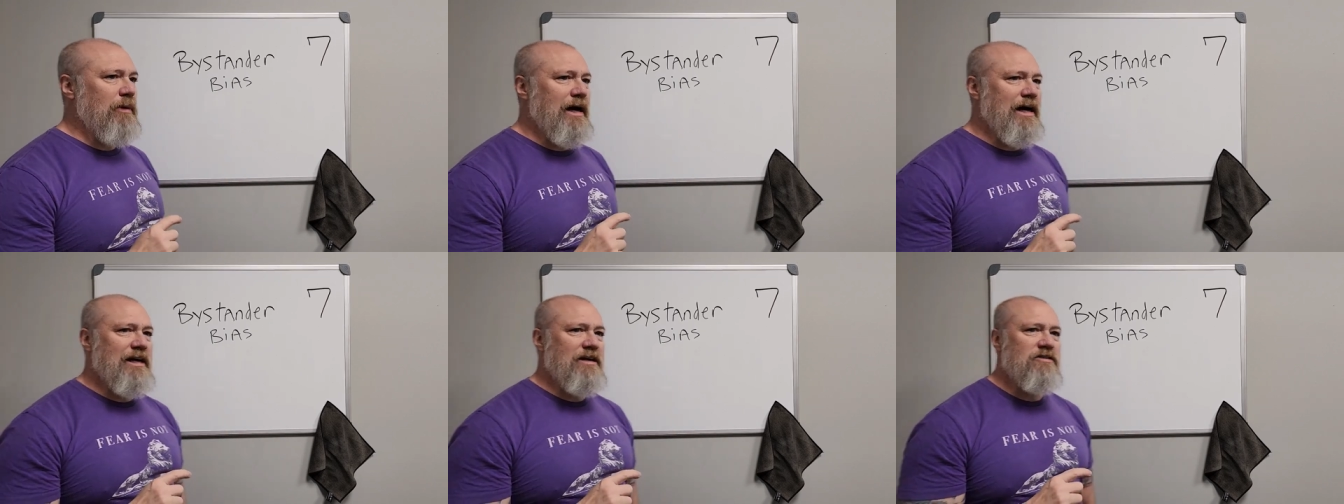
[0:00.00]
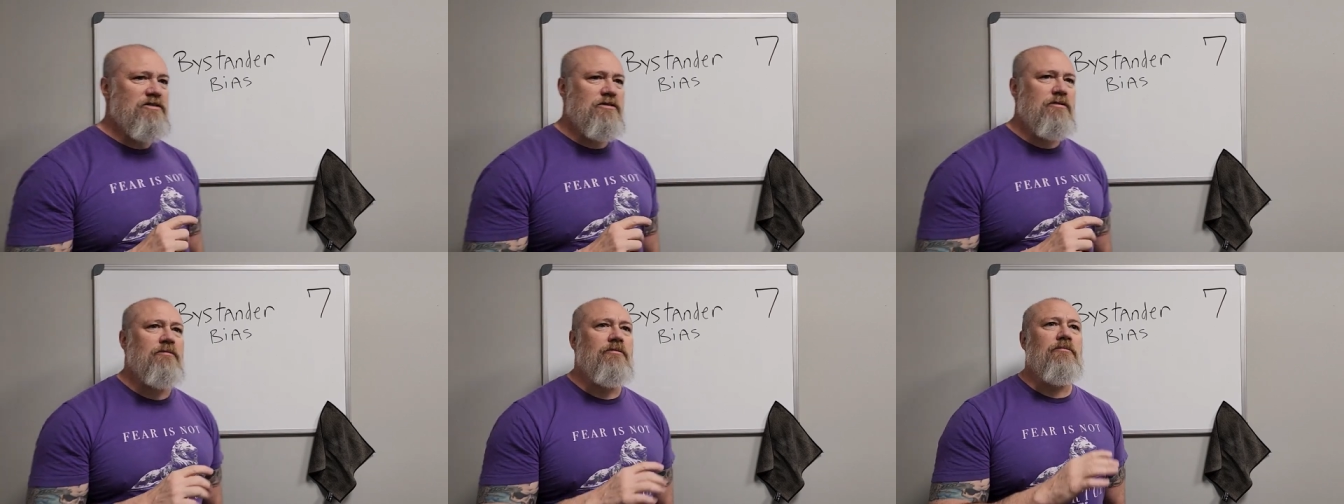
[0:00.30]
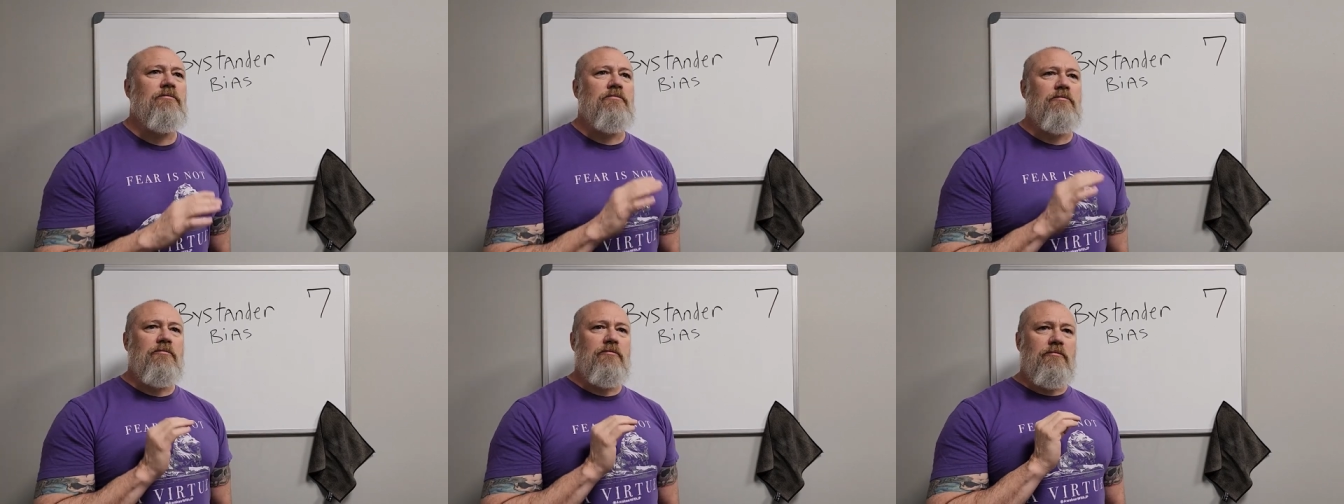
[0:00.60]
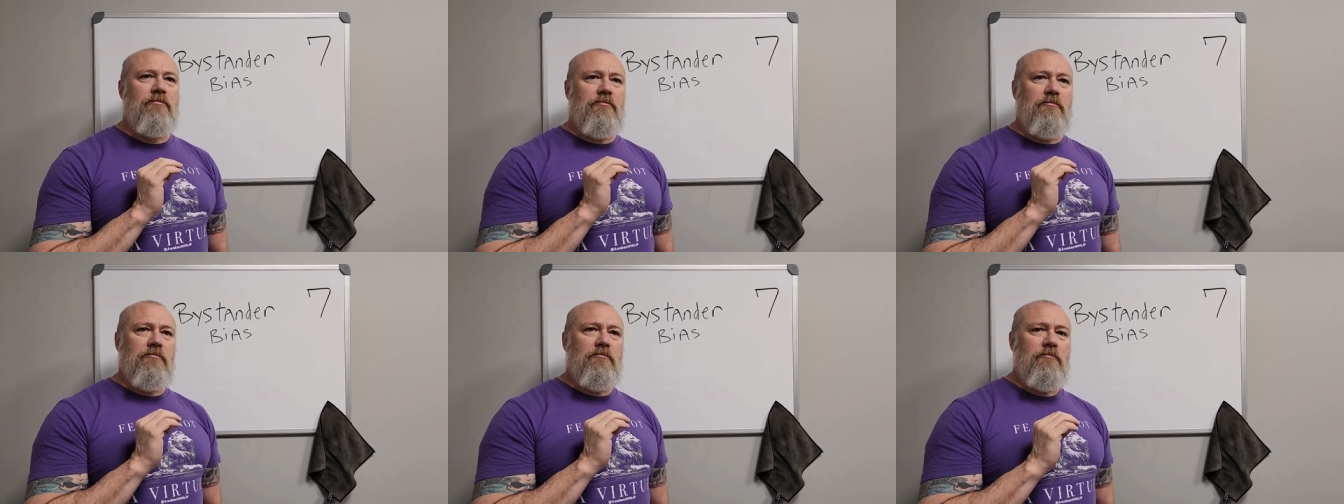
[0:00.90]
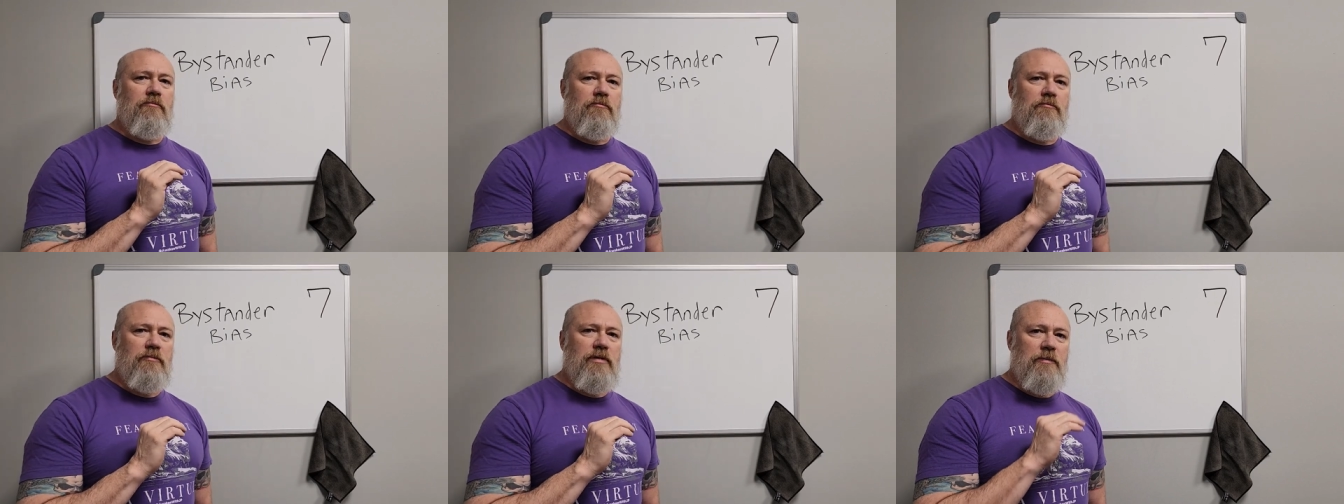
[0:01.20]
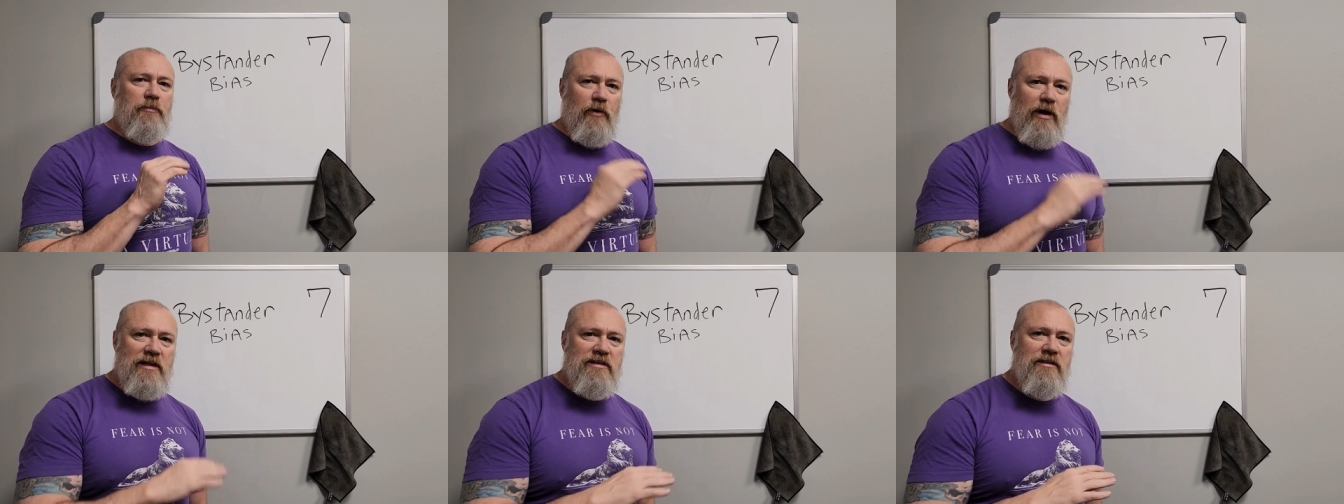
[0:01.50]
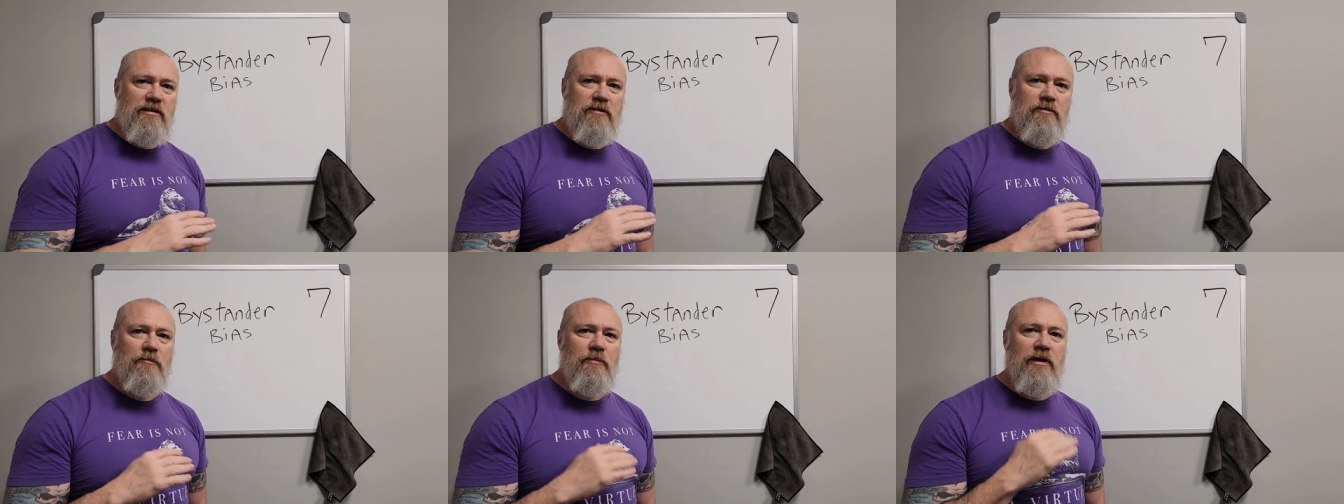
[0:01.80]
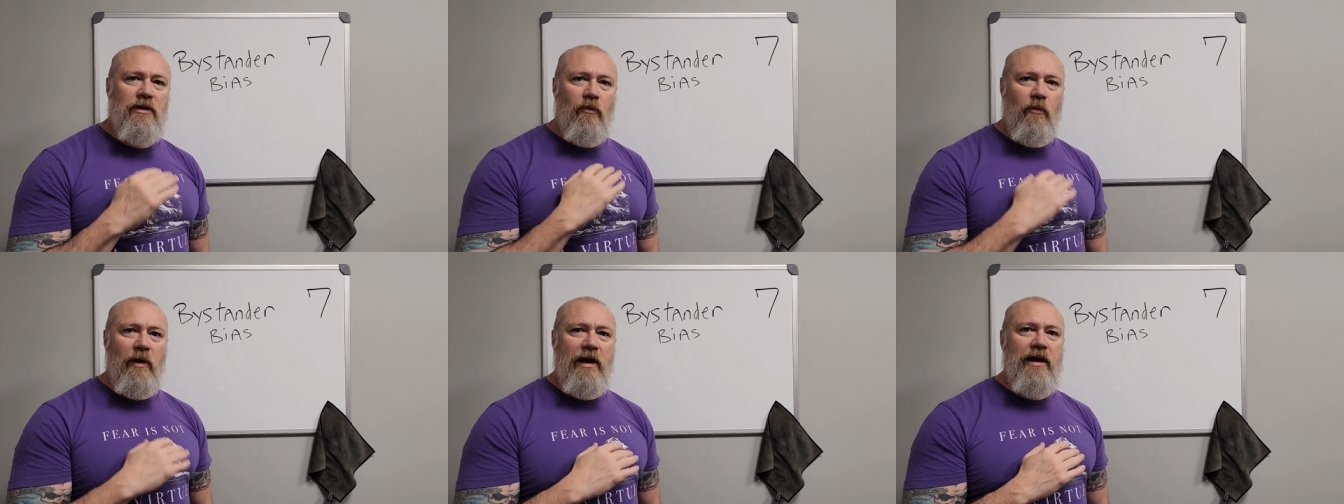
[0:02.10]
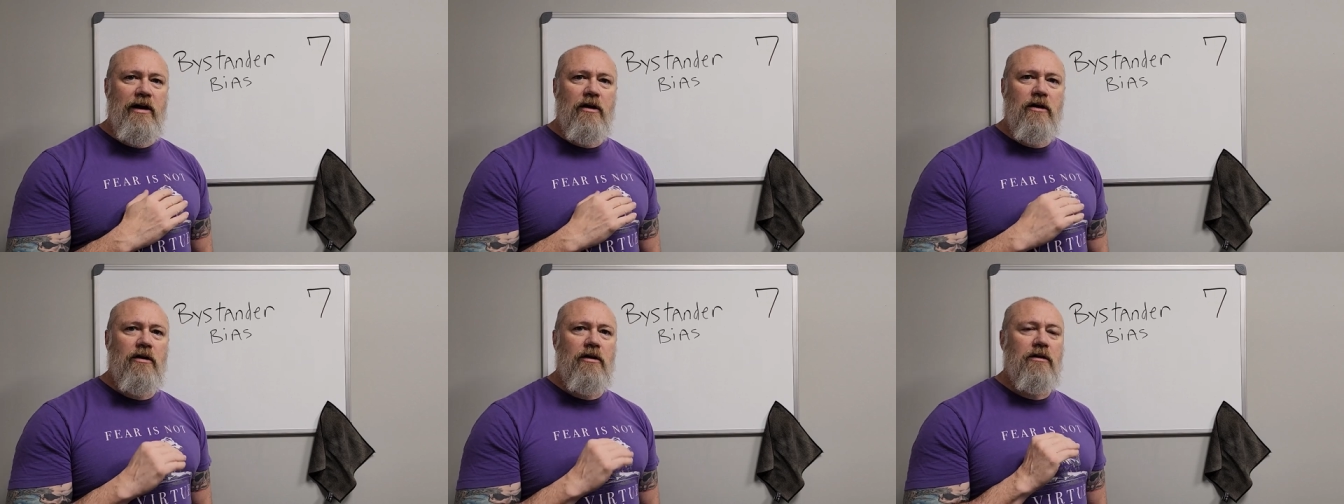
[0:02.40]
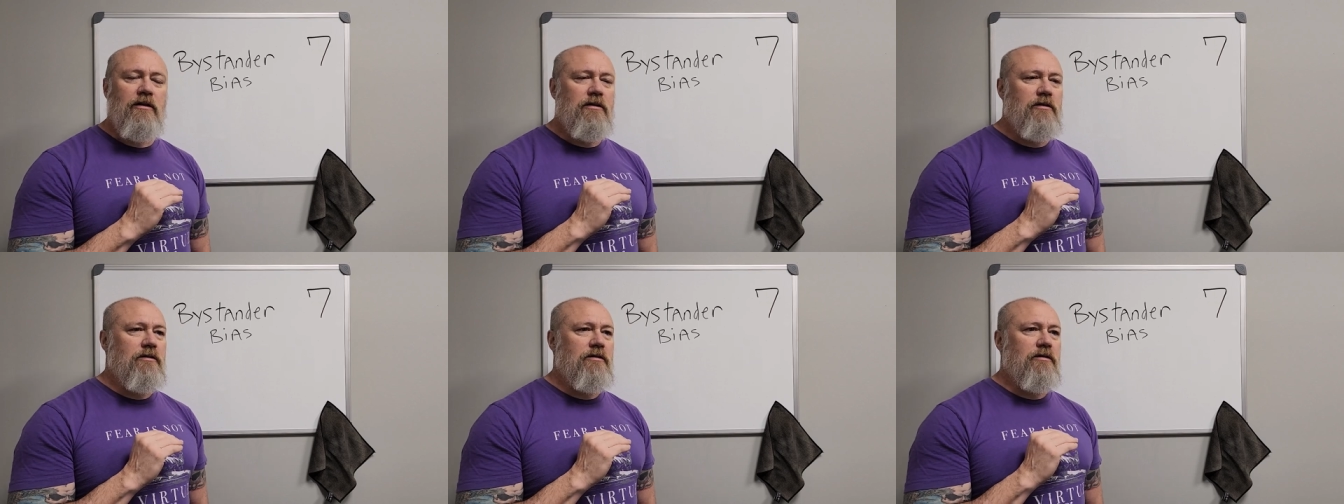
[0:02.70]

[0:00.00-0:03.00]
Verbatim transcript: bias, be present, be aware,